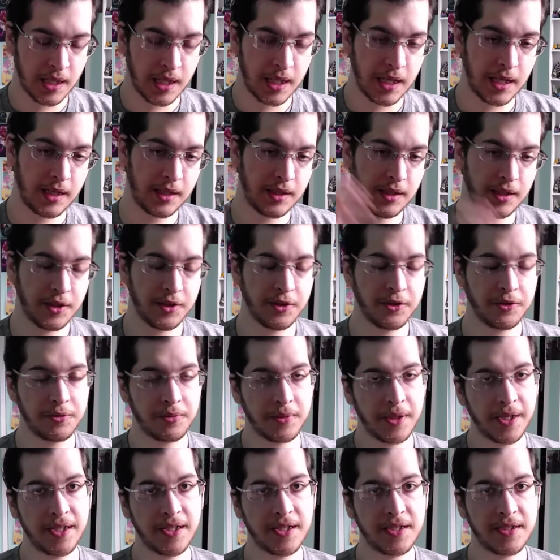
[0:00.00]
Hello
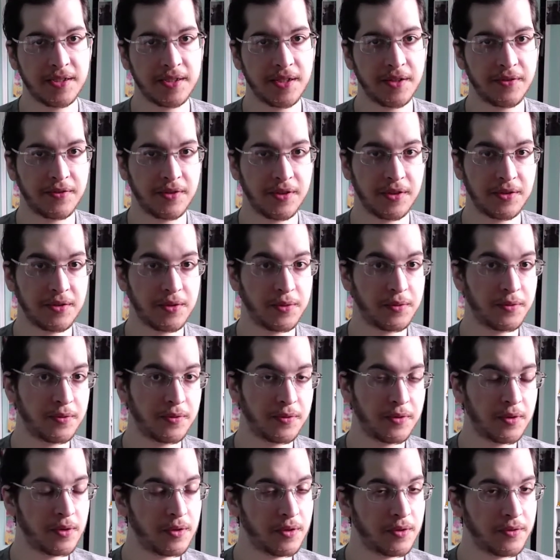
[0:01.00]
everybody, it's
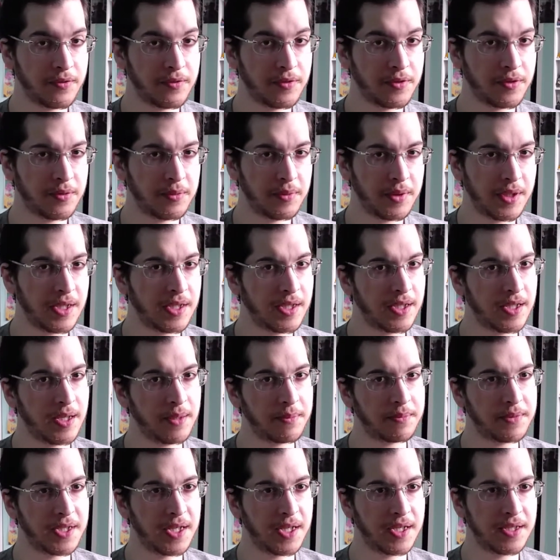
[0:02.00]
Sephiroth1204 for the weekly
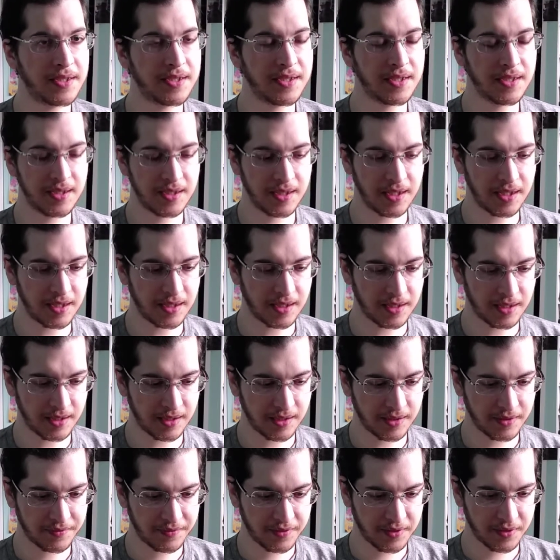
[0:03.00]
update.
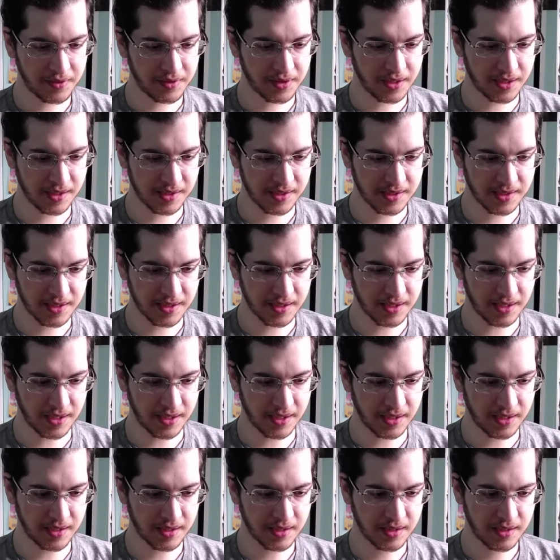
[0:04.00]
A few things
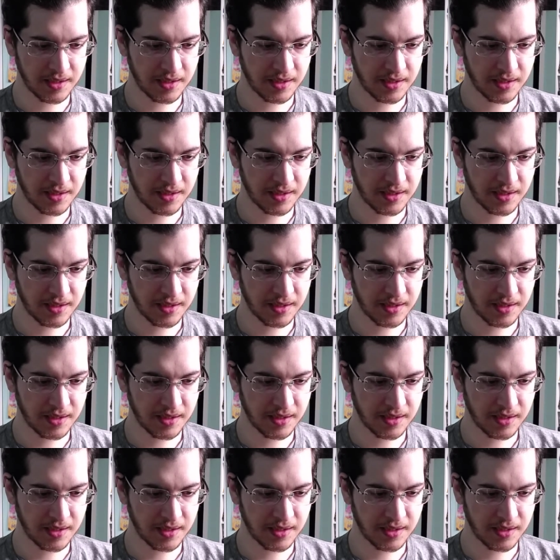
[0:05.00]
today.